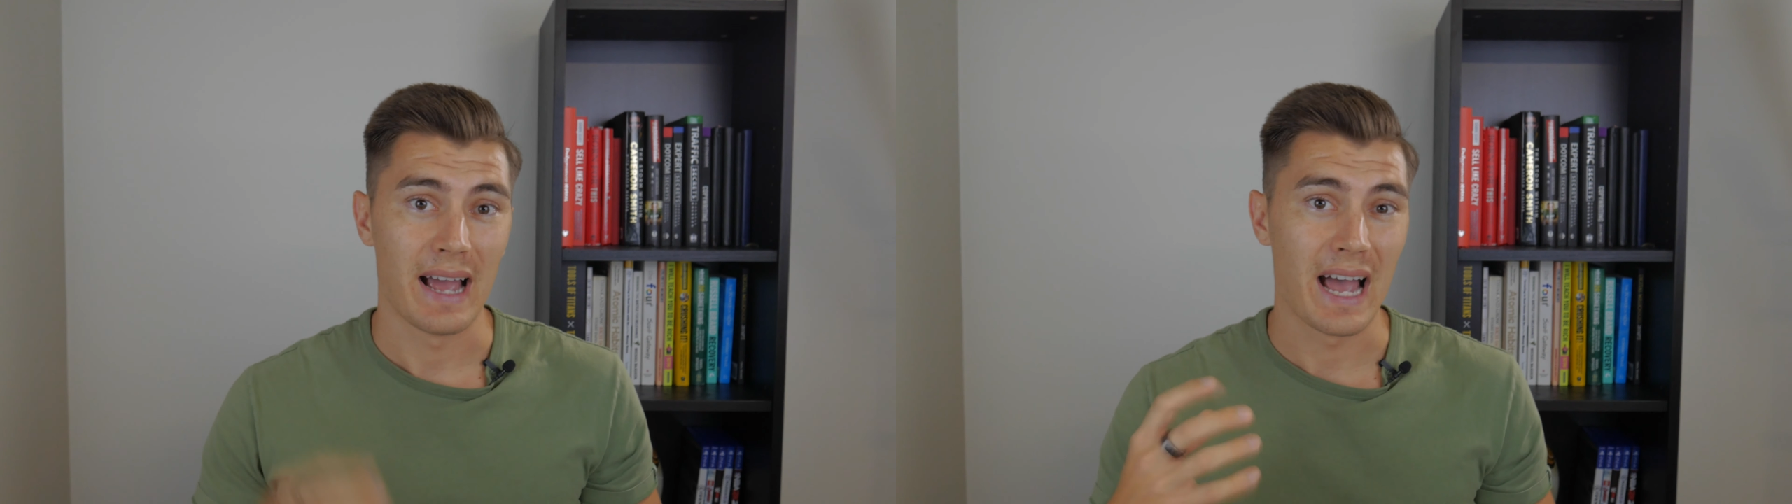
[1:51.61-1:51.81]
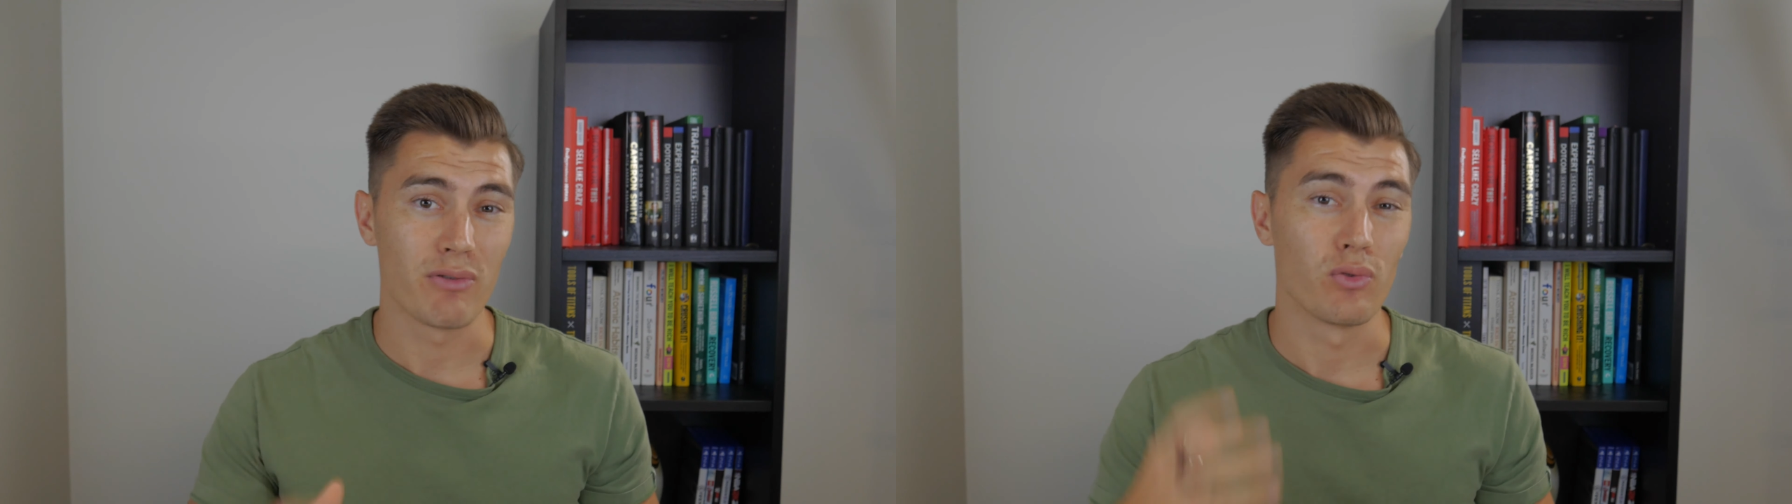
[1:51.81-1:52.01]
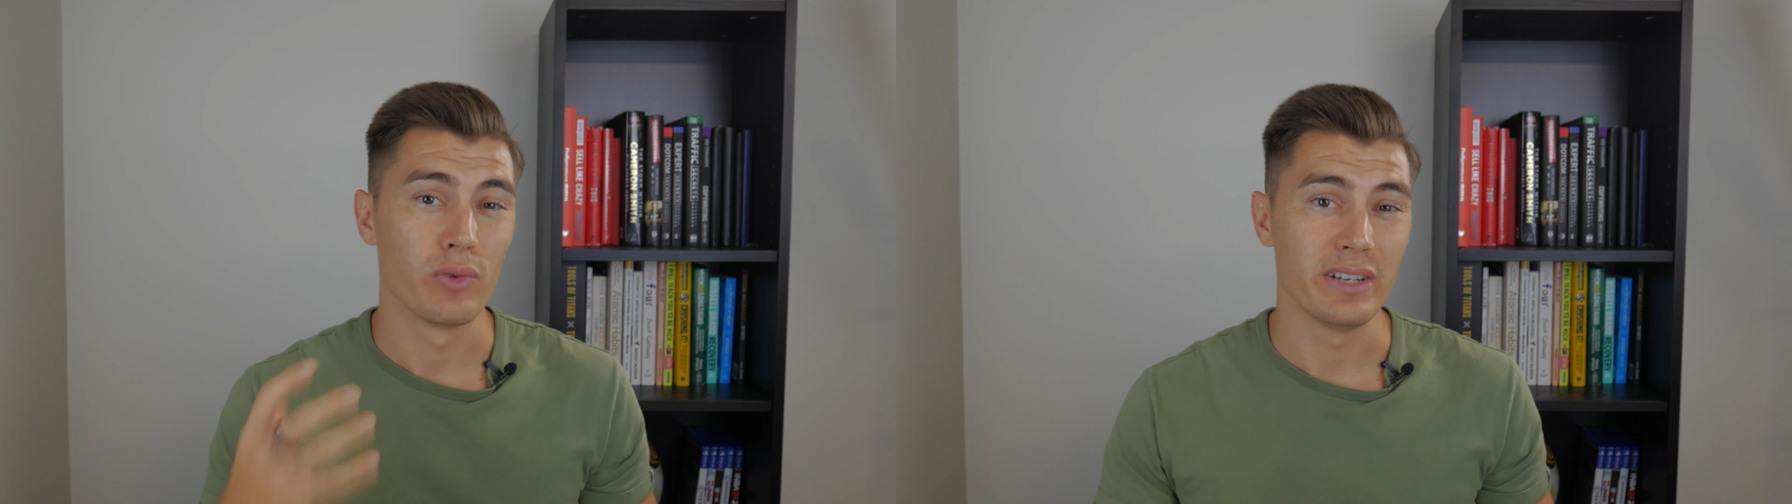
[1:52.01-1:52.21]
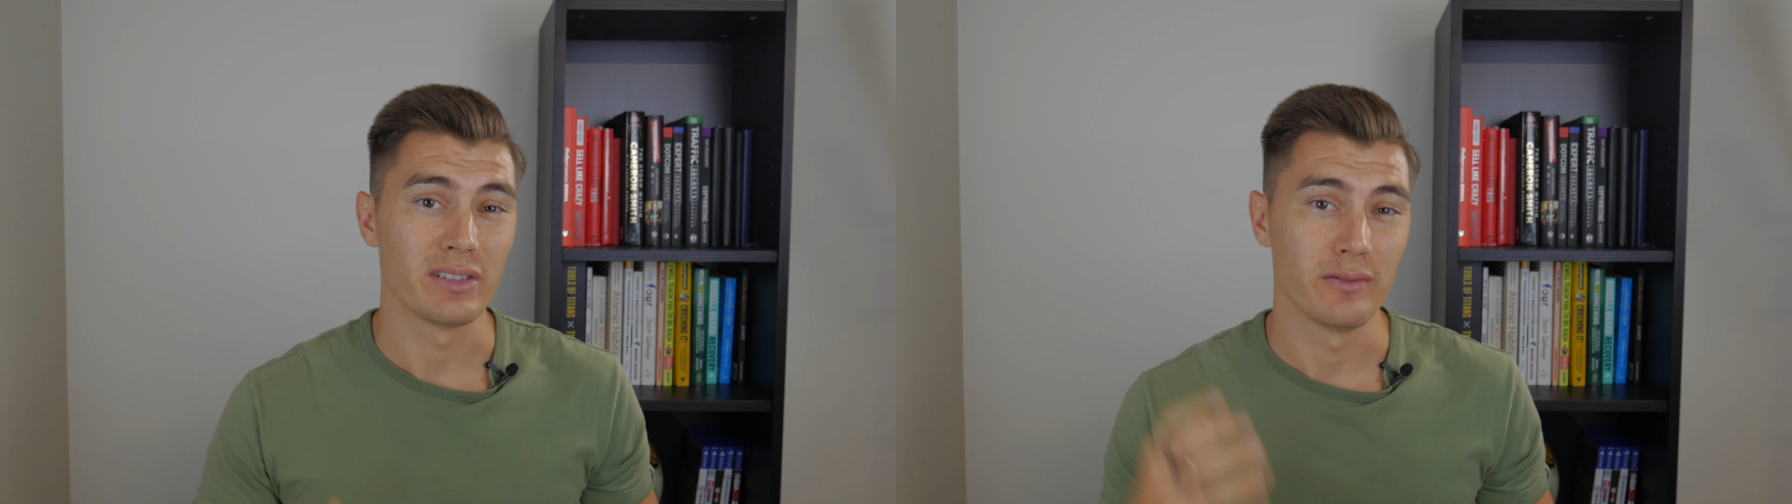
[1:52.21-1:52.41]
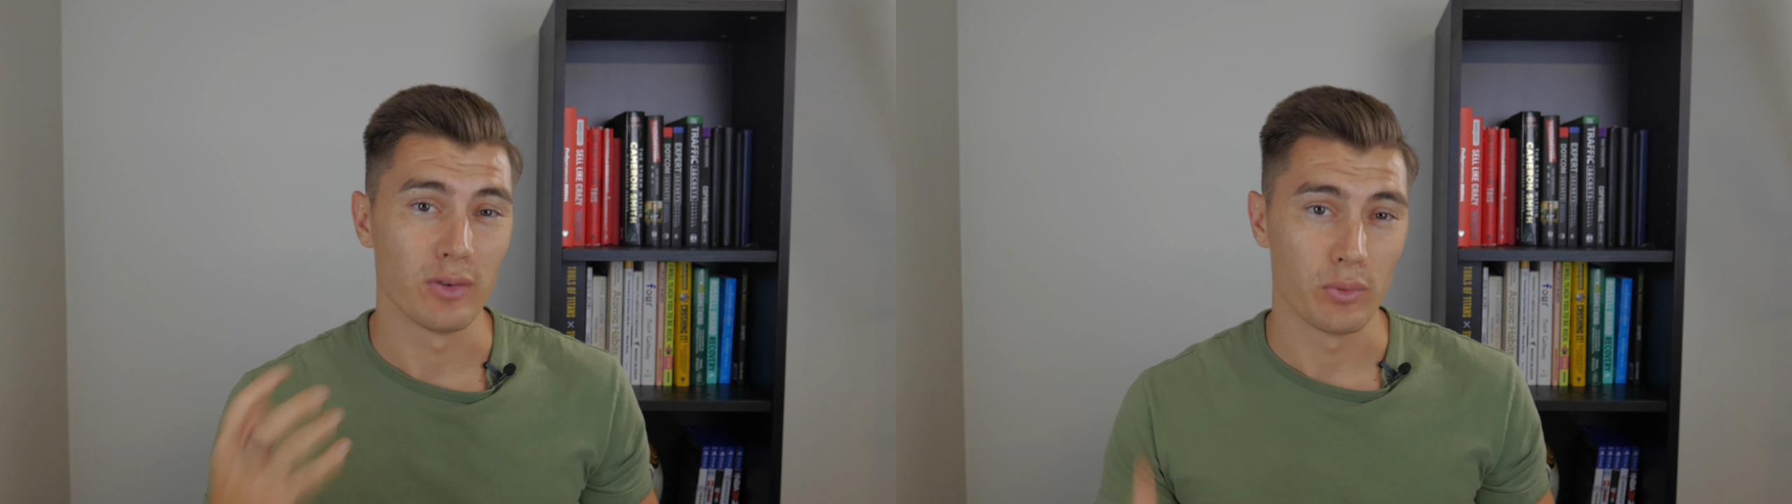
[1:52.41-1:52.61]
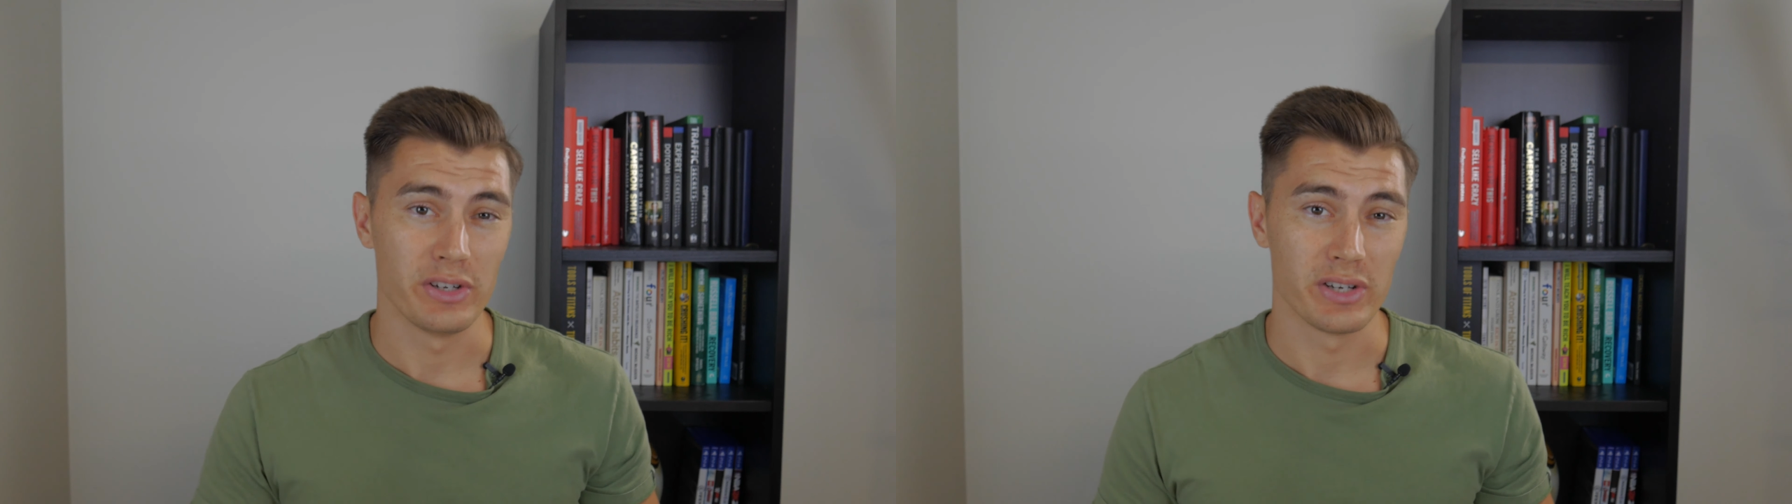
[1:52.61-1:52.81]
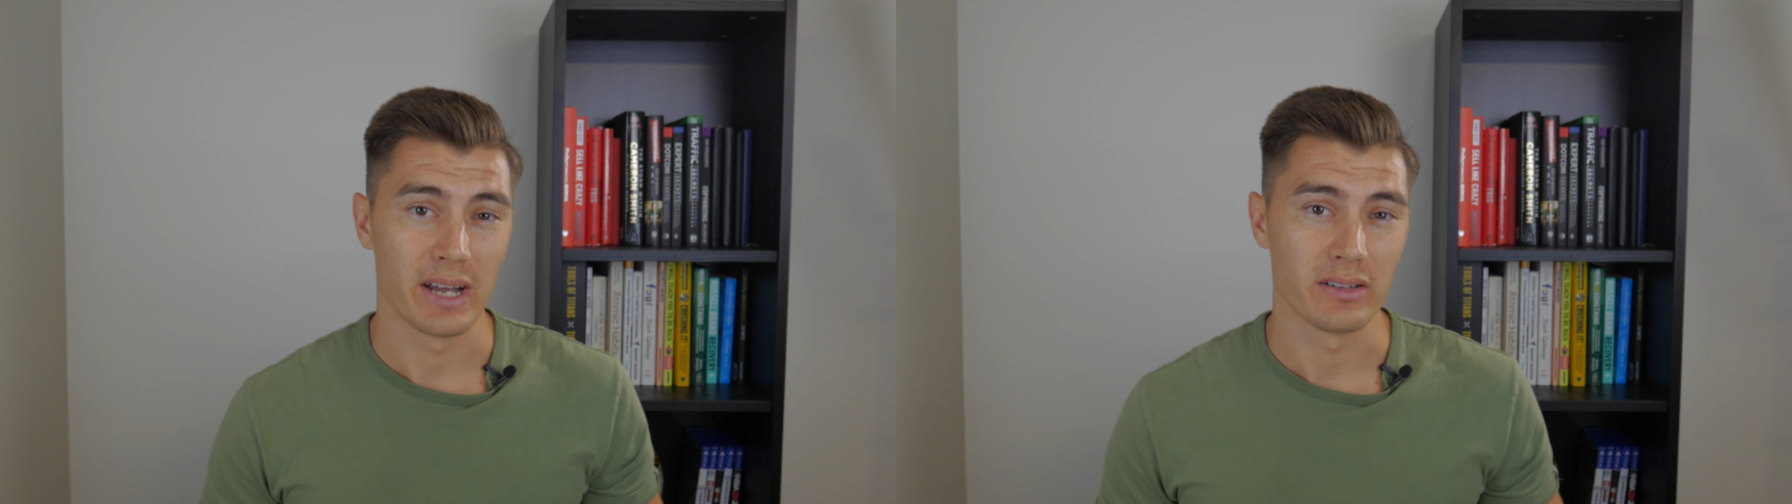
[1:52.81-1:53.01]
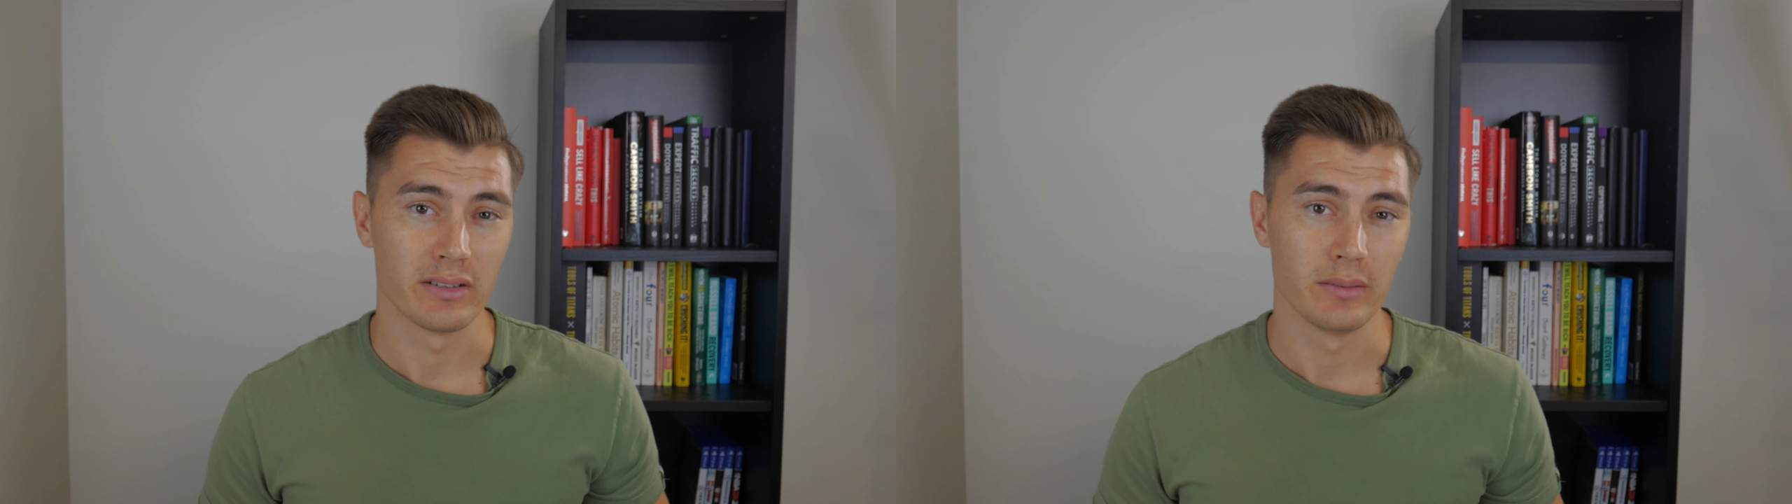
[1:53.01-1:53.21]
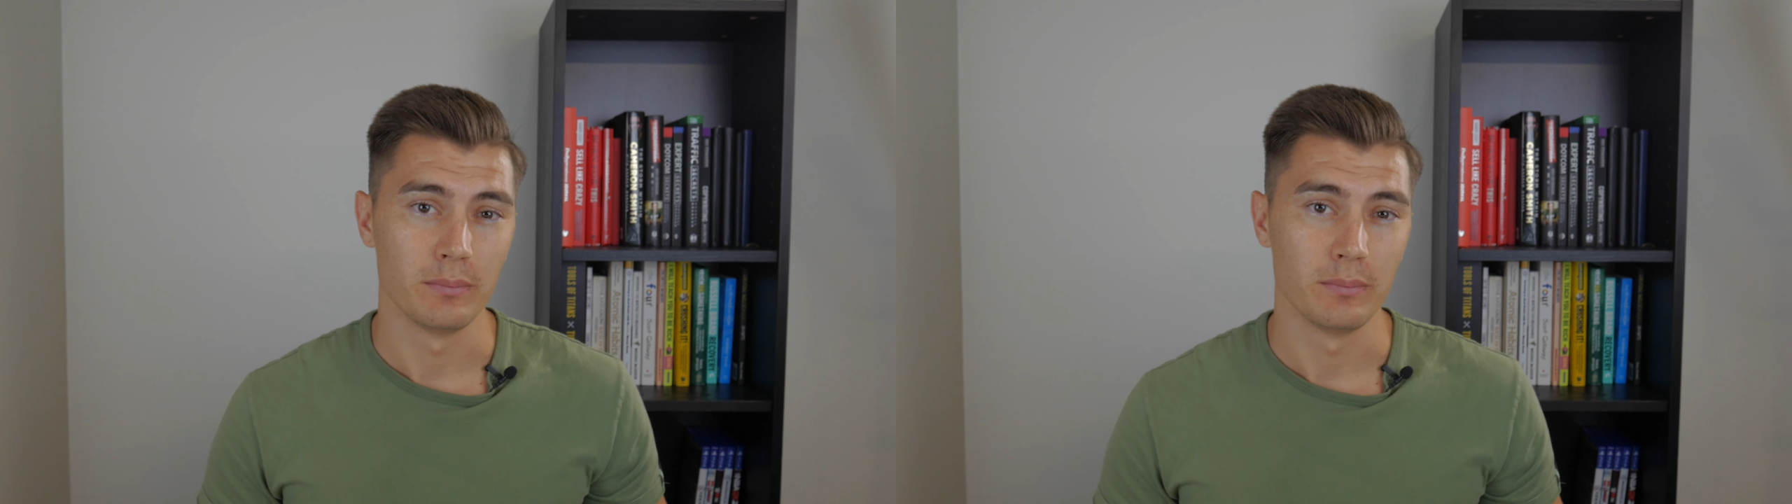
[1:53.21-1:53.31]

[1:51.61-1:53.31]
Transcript: Have a reason for reaching out to them.